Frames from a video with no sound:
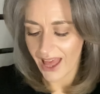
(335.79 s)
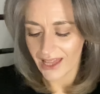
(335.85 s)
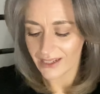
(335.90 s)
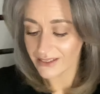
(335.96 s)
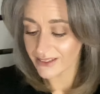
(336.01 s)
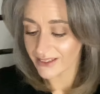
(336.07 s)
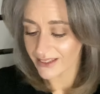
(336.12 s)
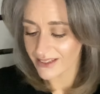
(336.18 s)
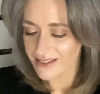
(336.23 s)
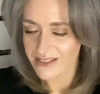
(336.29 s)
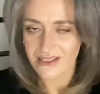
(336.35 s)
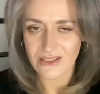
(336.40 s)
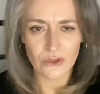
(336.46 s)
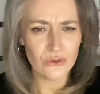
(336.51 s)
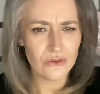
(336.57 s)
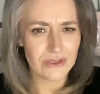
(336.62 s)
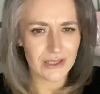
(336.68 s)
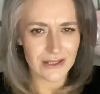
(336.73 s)
elegance.
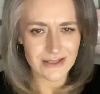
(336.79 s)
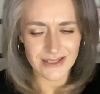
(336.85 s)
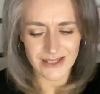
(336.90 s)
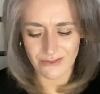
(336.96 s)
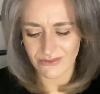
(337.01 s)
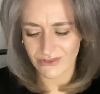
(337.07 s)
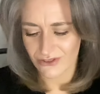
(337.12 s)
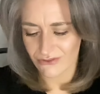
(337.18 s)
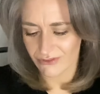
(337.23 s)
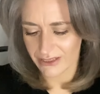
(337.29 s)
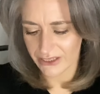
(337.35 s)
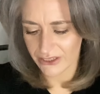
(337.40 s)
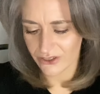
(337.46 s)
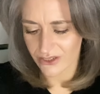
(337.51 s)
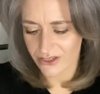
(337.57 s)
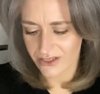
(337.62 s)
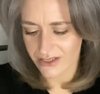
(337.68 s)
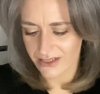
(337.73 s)
Oh, that sounds really
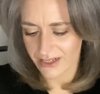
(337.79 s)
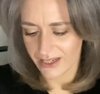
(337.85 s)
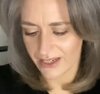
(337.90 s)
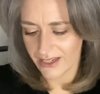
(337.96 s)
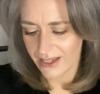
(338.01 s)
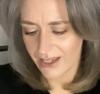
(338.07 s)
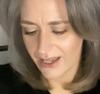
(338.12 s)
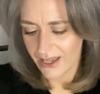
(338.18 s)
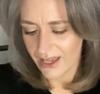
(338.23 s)
good, doesn't it?